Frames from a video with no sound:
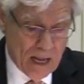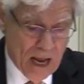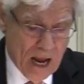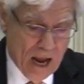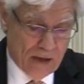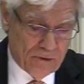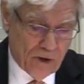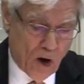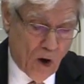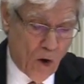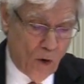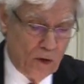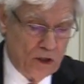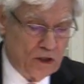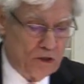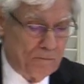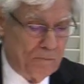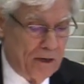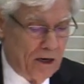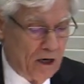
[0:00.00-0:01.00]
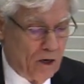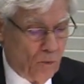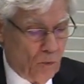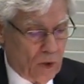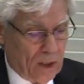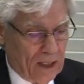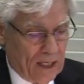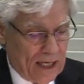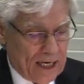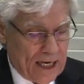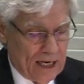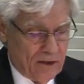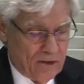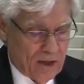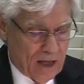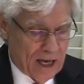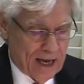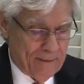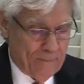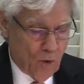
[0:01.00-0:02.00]
And the Holy Spirit would lead
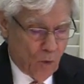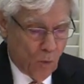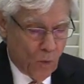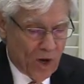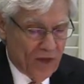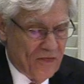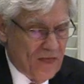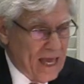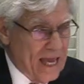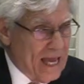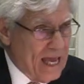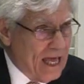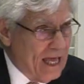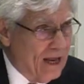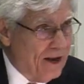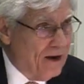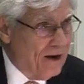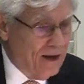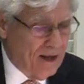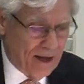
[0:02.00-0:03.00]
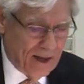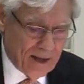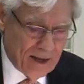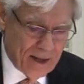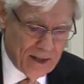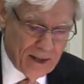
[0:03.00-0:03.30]
them within